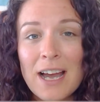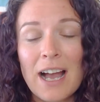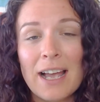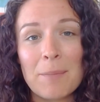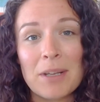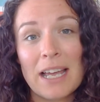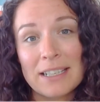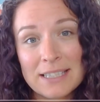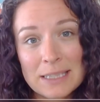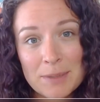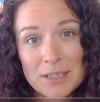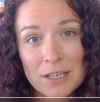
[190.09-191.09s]
I am a
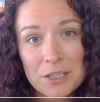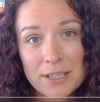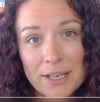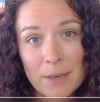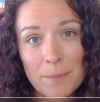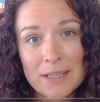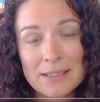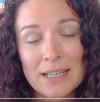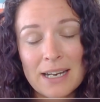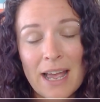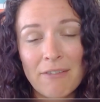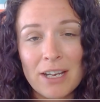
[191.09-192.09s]
licensed massage therapist,
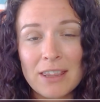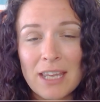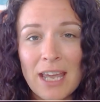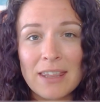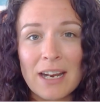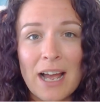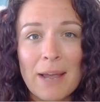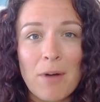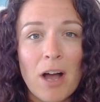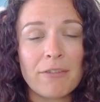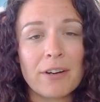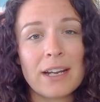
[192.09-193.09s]
and everything that I'm
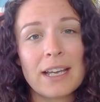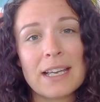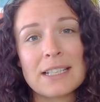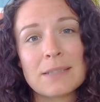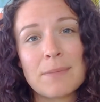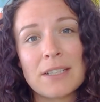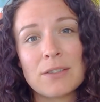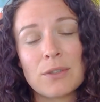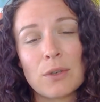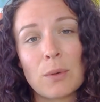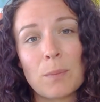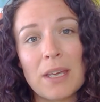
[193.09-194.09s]
offering is meant
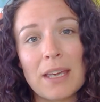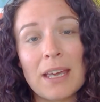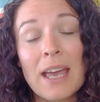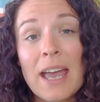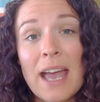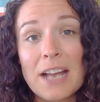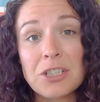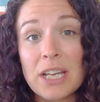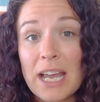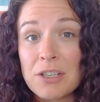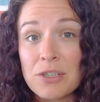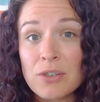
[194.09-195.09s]
to be
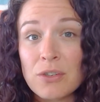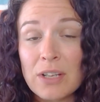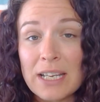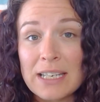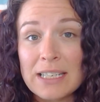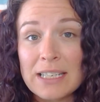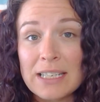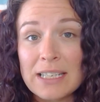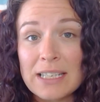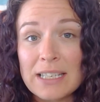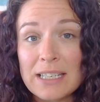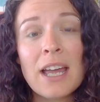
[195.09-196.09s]
educational in
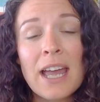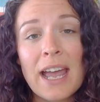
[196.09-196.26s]
nature